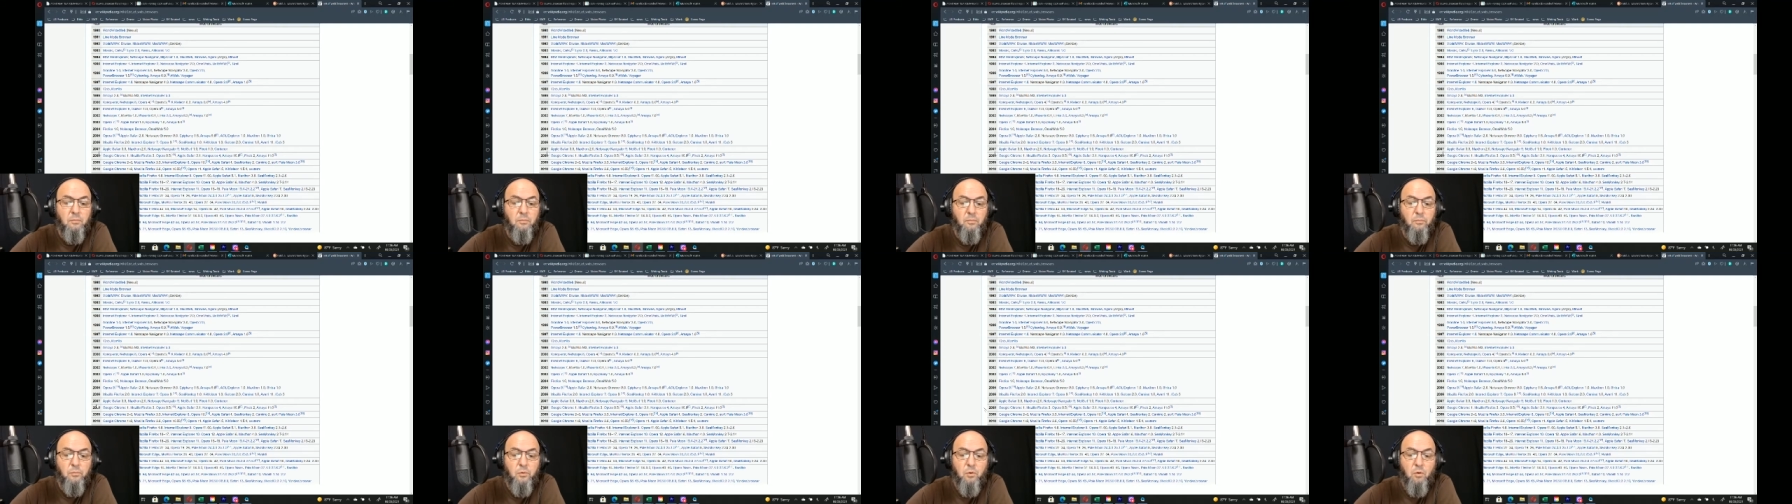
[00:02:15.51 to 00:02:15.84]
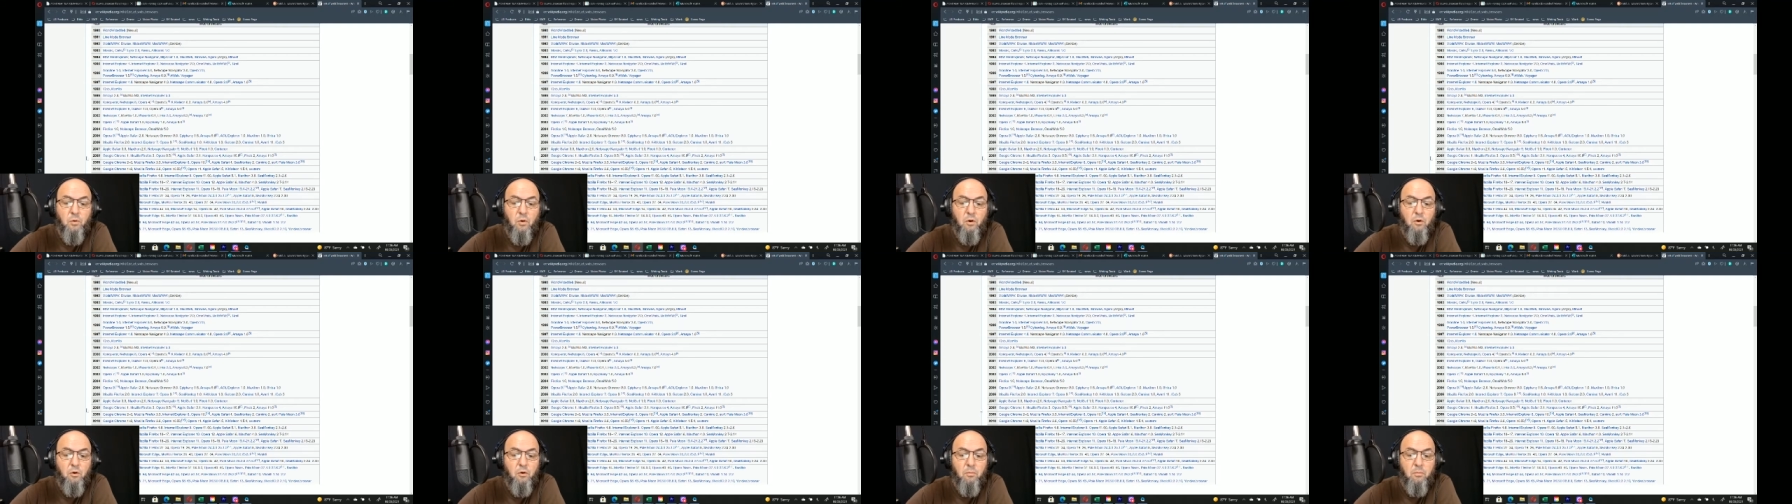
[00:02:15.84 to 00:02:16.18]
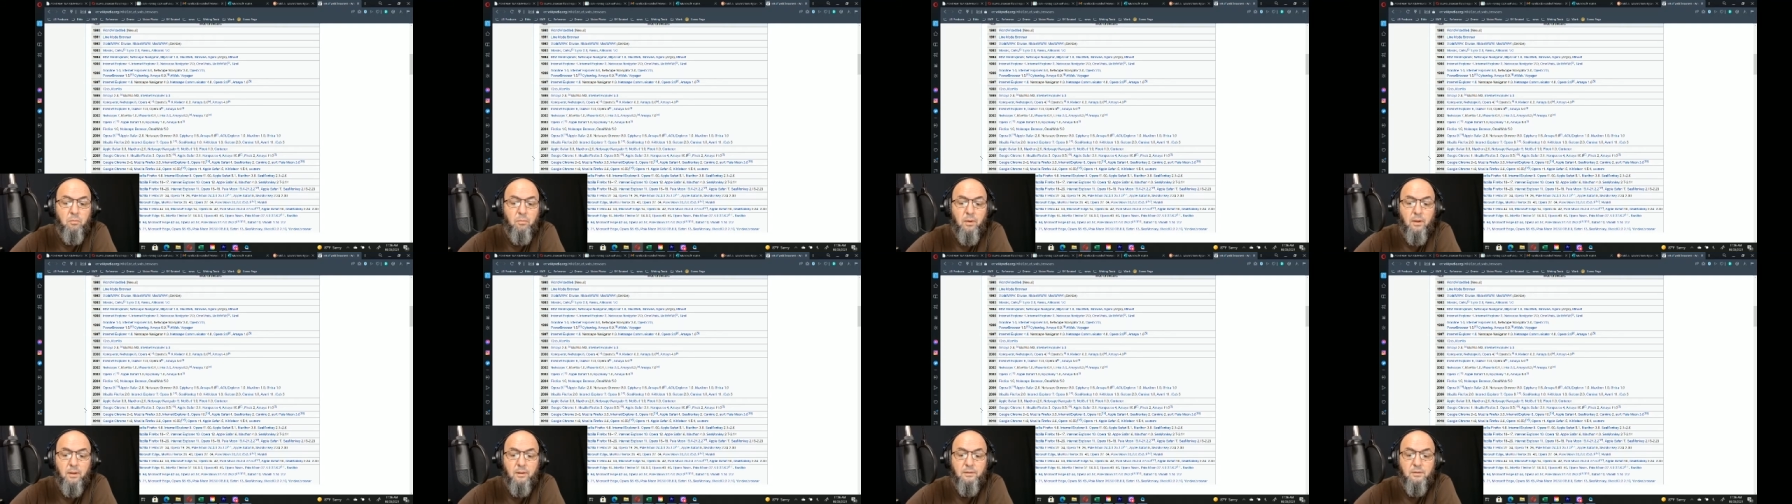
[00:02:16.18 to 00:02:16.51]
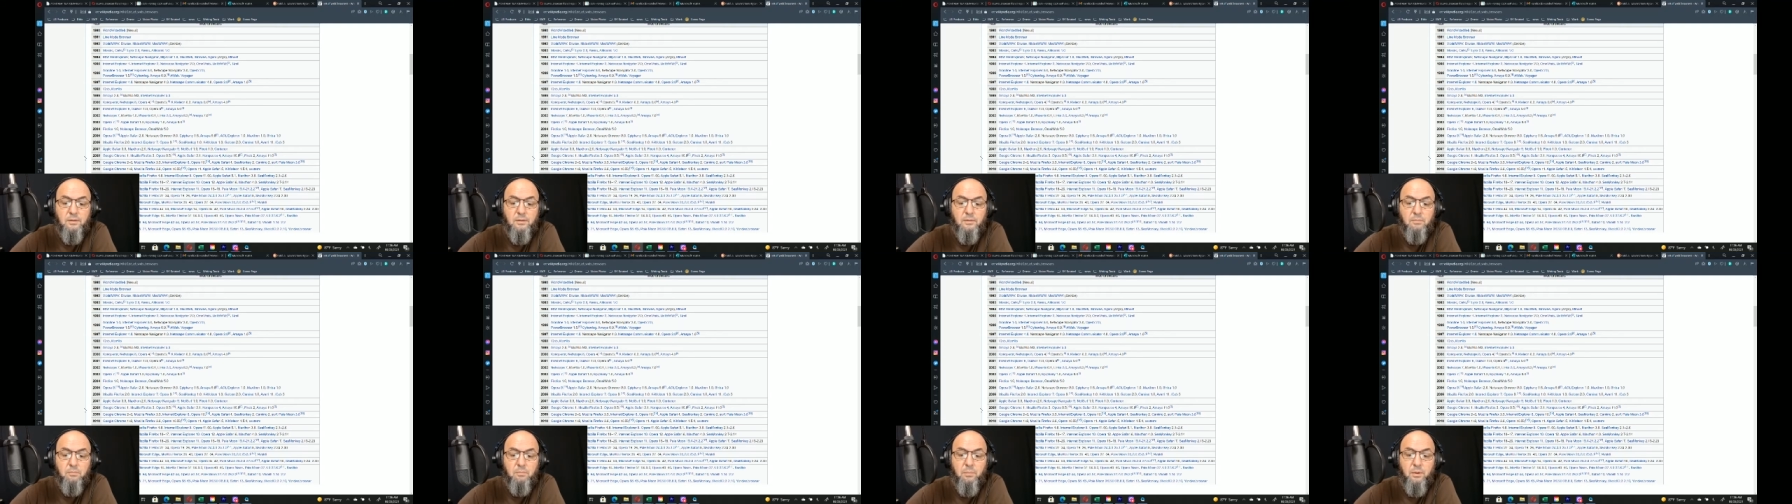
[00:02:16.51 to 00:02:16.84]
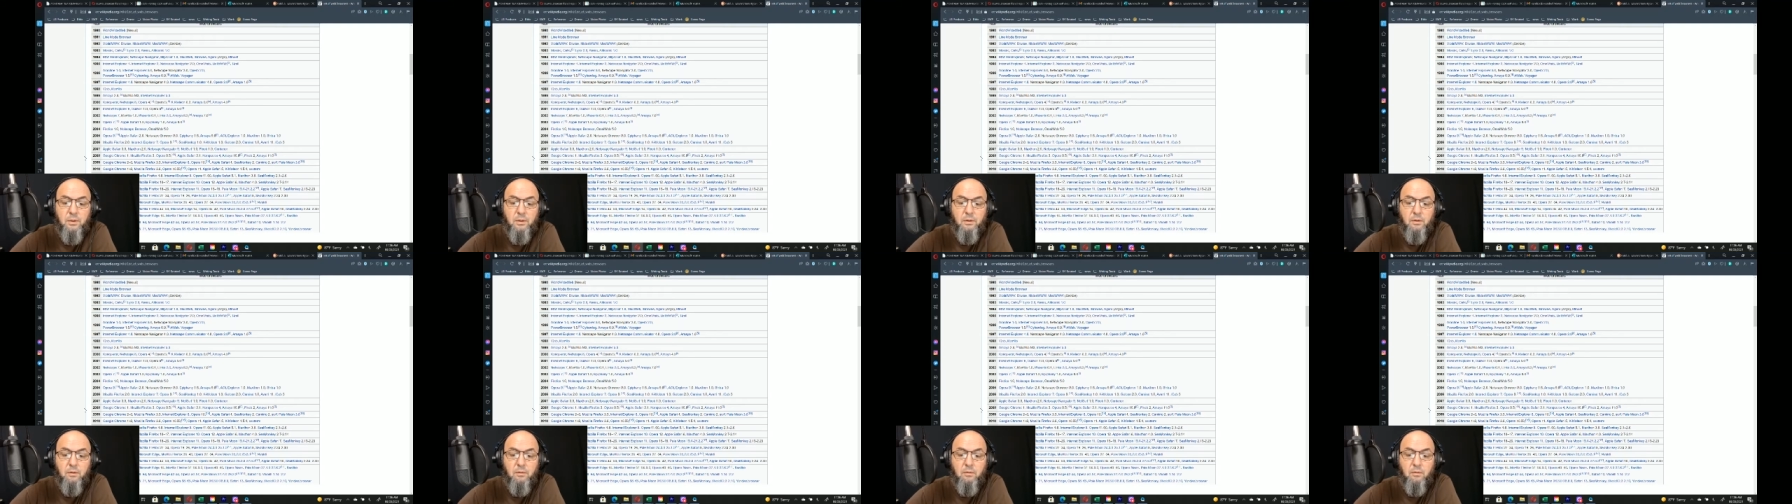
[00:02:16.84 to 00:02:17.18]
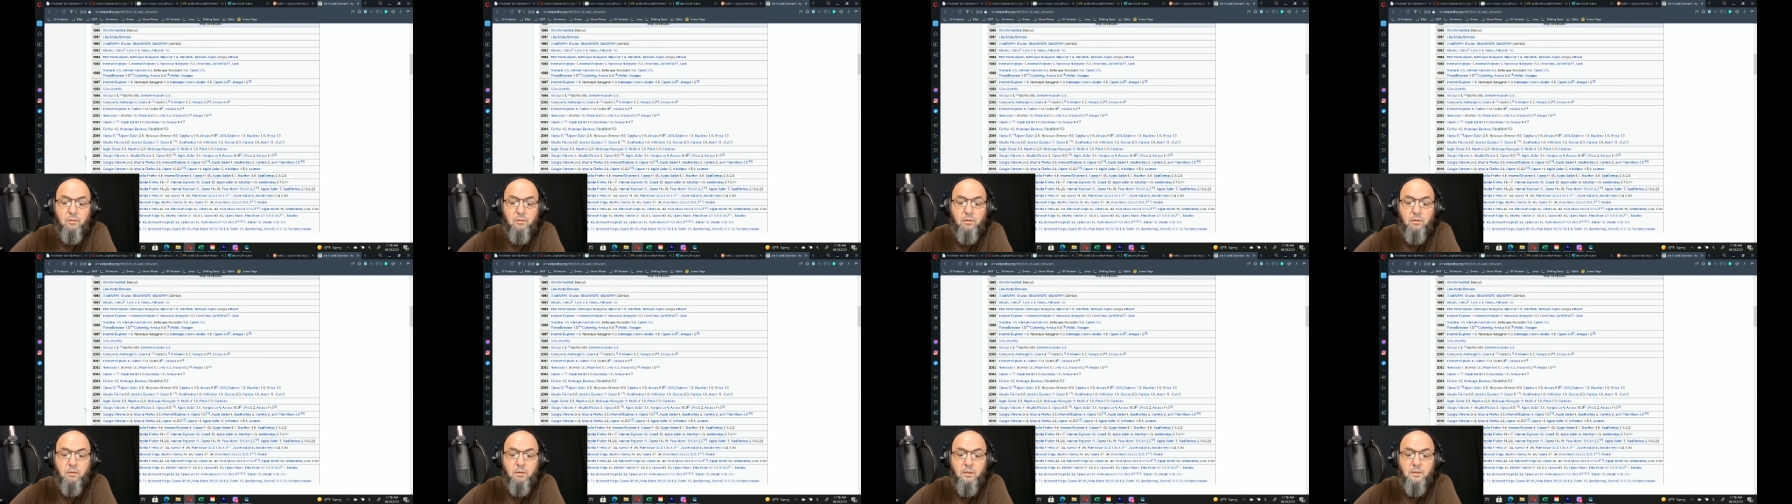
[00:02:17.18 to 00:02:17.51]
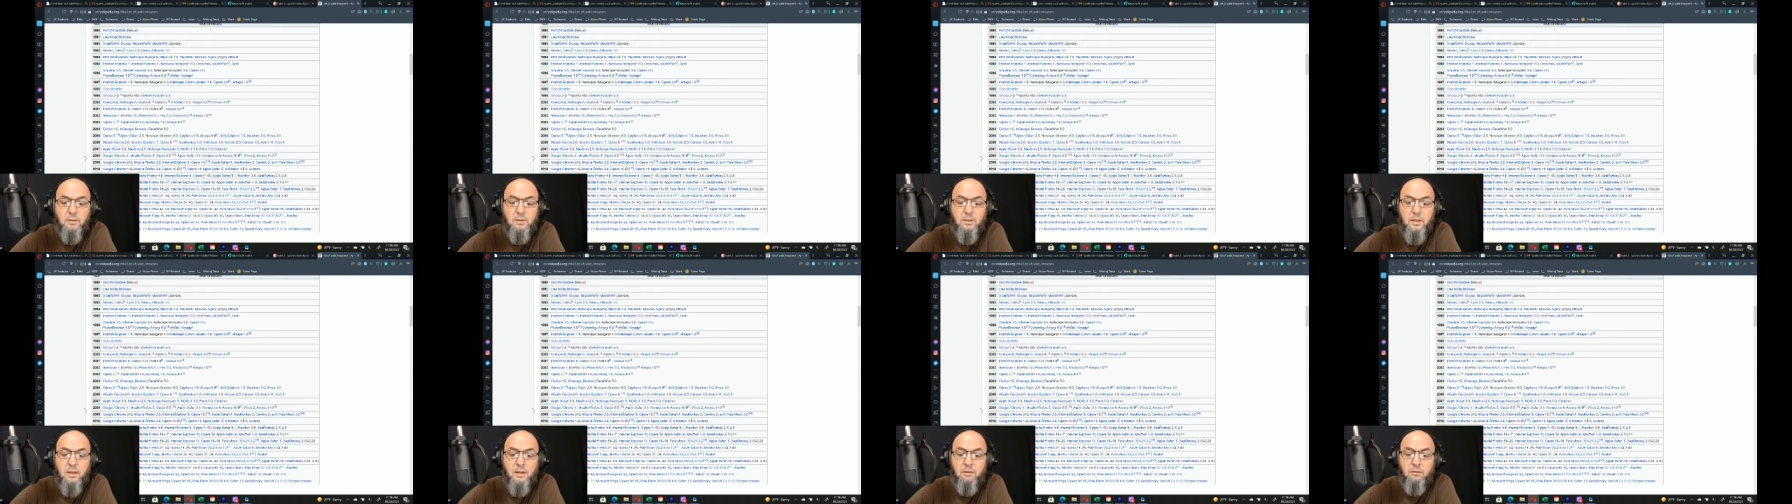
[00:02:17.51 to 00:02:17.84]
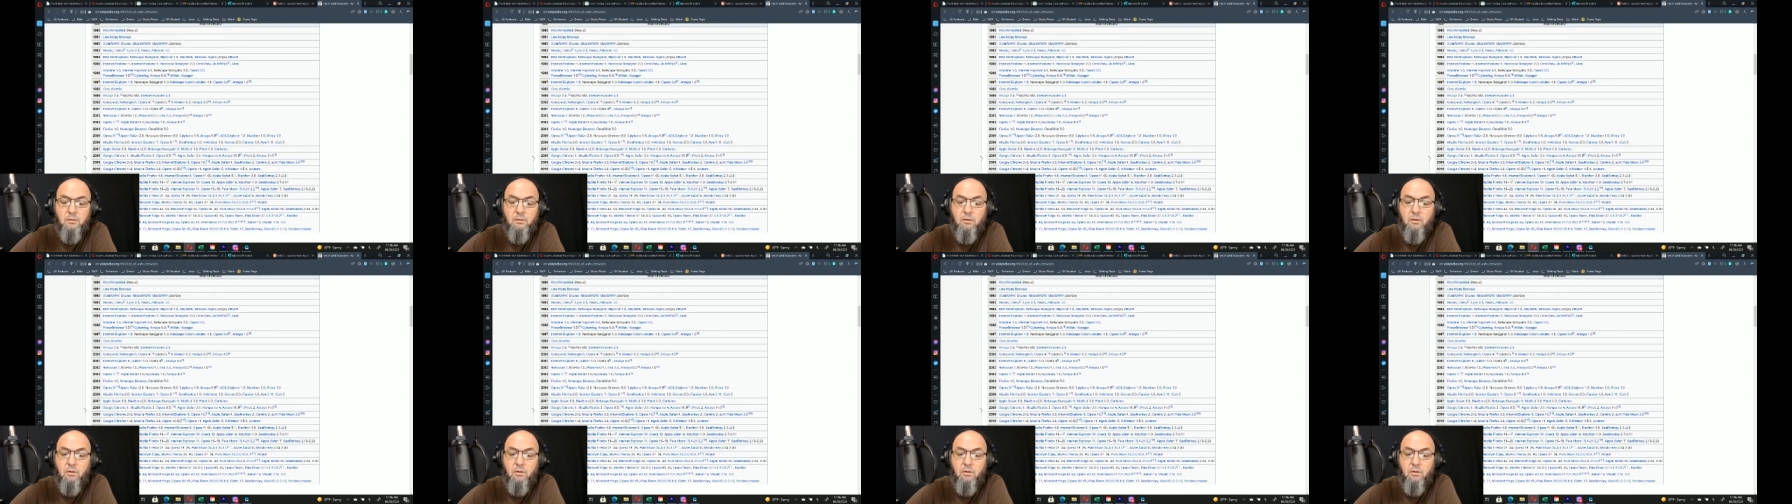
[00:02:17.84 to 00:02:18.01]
Chrome. It's been a standard